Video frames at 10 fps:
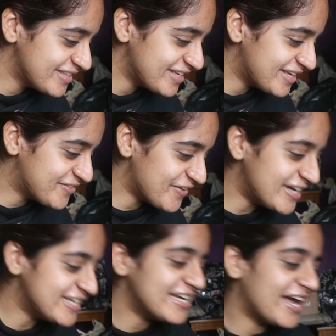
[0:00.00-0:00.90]
He's
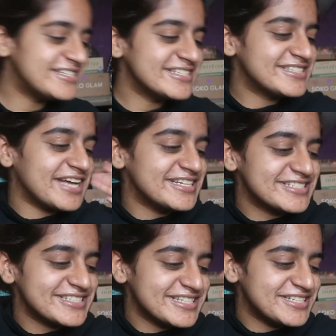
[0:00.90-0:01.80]
very,
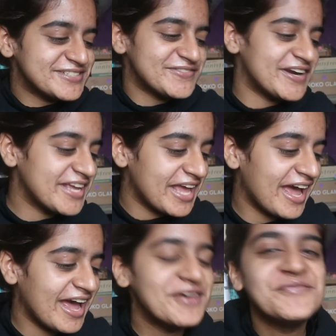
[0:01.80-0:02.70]

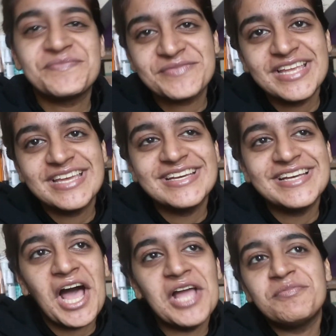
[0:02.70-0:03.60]
yeah,
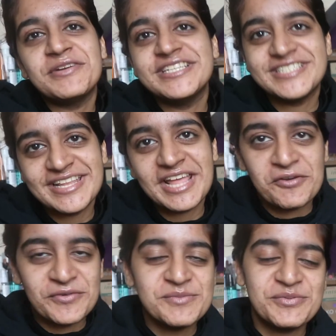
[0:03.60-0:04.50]
I appreciate the
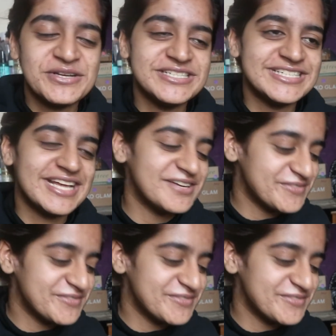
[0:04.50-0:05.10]
effort he put into that,